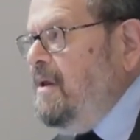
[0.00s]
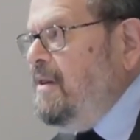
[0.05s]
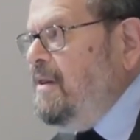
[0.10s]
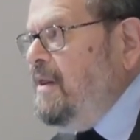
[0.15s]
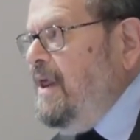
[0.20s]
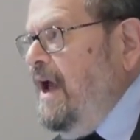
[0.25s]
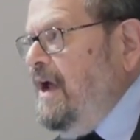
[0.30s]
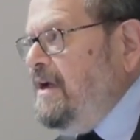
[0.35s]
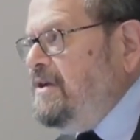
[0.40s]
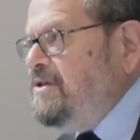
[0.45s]

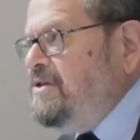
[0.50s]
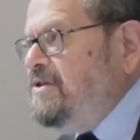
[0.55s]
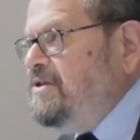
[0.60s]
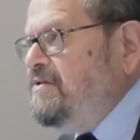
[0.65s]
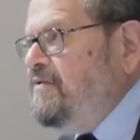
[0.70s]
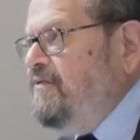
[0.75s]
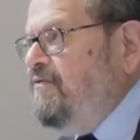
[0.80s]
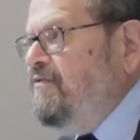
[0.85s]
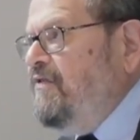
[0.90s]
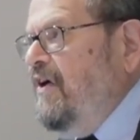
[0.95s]

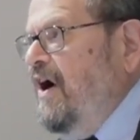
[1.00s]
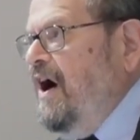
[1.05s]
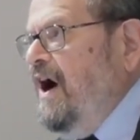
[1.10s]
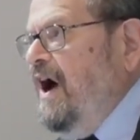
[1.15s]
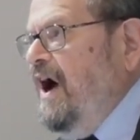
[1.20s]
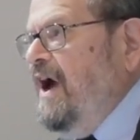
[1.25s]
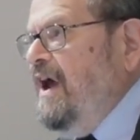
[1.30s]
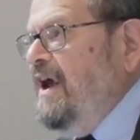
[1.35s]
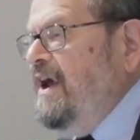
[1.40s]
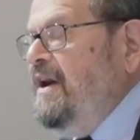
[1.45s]
that's
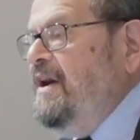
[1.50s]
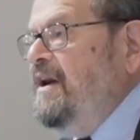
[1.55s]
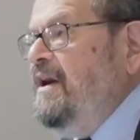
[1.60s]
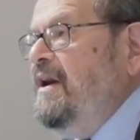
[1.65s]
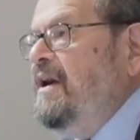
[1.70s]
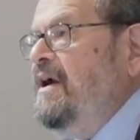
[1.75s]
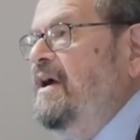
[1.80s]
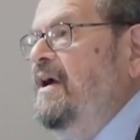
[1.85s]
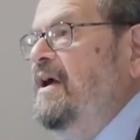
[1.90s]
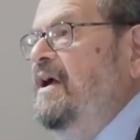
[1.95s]
fine
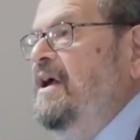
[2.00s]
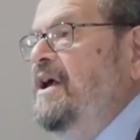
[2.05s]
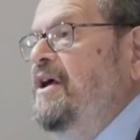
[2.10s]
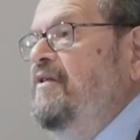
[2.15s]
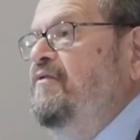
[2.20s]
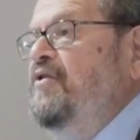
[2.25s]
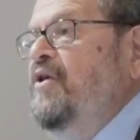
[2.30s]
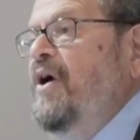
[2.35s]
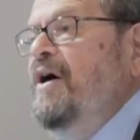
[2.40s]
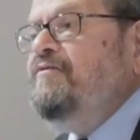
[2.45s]

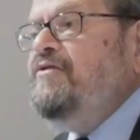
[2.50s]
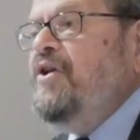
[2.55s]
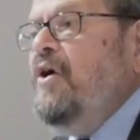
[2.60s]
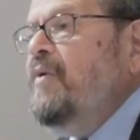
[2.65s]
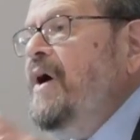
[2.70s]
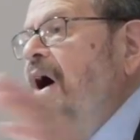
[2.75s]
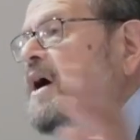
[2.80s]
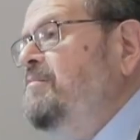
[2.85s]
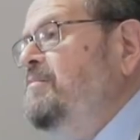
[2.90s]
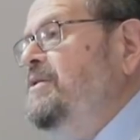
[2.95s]
if you have
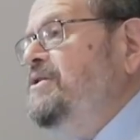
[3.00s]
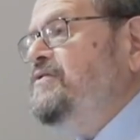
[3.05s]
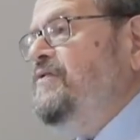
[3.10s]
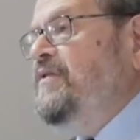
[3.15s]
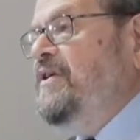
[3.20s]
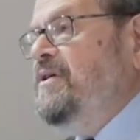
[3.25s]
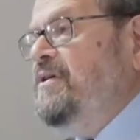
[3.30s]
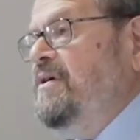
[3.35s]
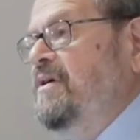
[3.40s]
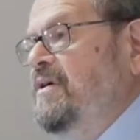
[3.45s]
no
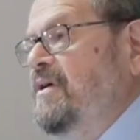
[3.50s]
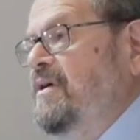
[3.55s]
atmosphere.